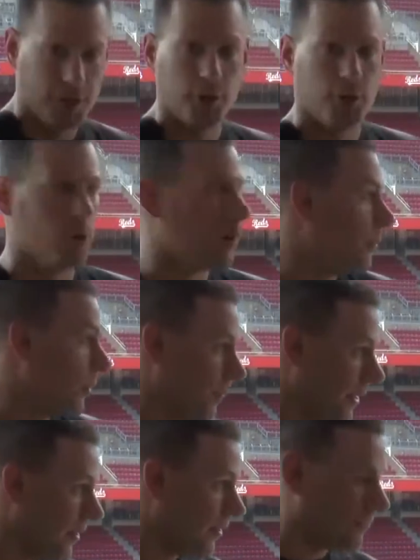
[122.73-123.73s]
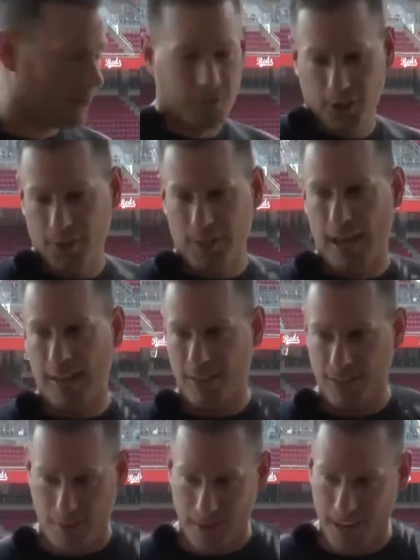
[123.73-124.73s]
new normal. I don't know if you've heard that.
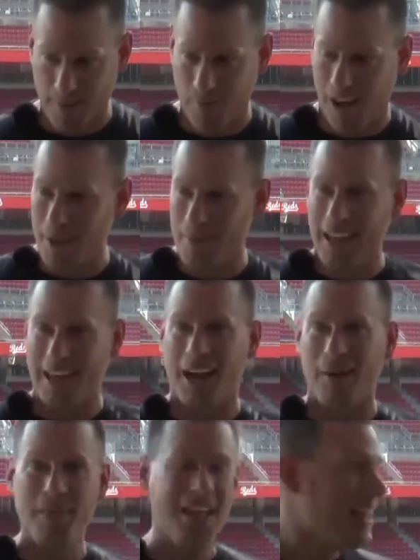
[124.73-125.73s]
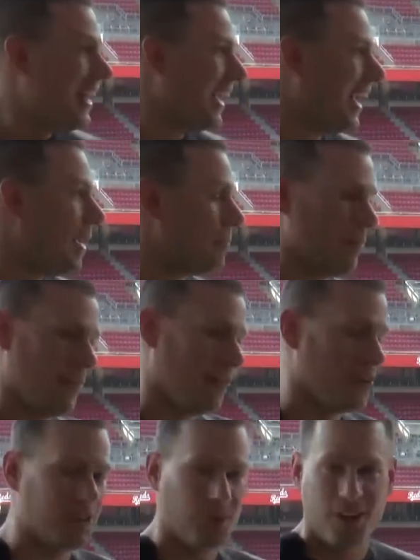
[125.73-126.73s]
That's something I made up. But the
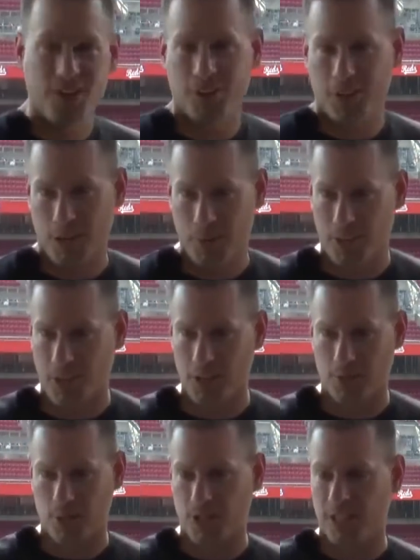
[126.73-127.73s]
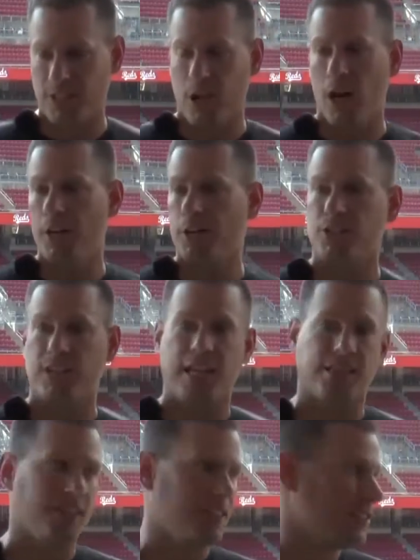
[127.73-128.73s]
first thing when I start talking with customers is
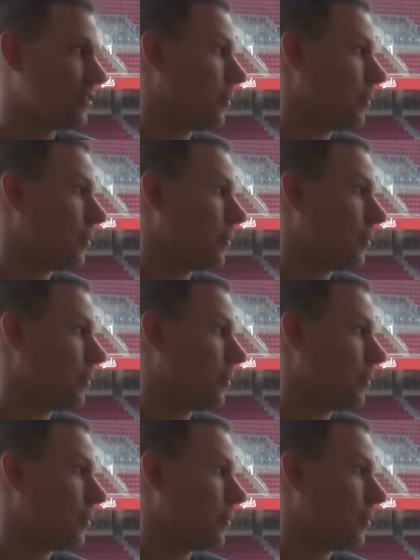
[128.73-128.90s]
understand that this is